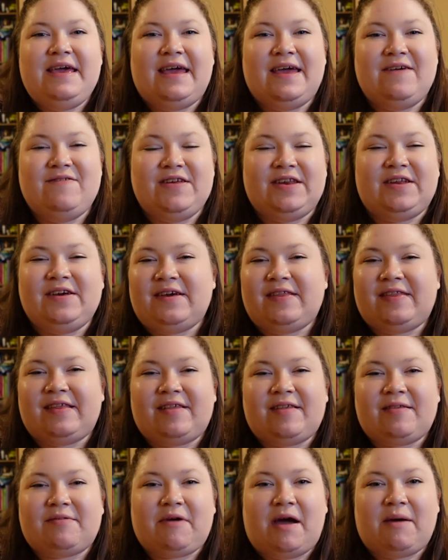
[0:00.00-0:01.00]
If you do hit the
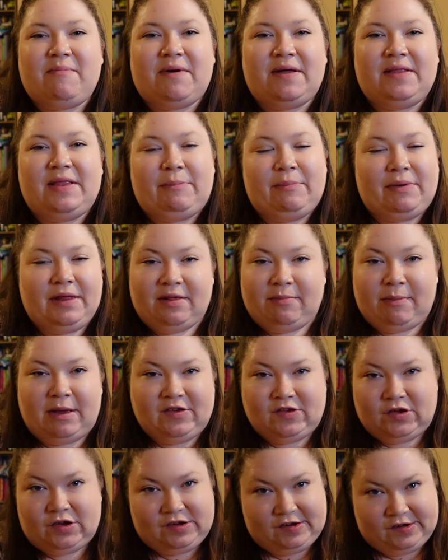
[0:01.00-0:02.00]
subscribe button then please make
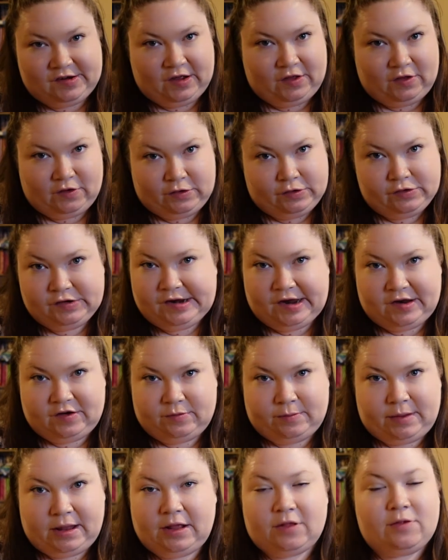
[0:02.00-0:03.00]
sure to turn the
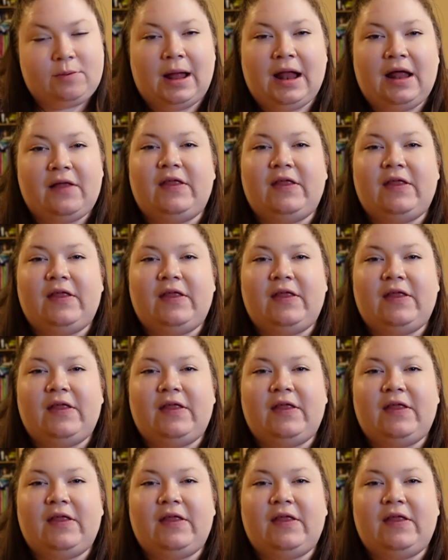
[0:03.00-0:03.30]
notification bell as well,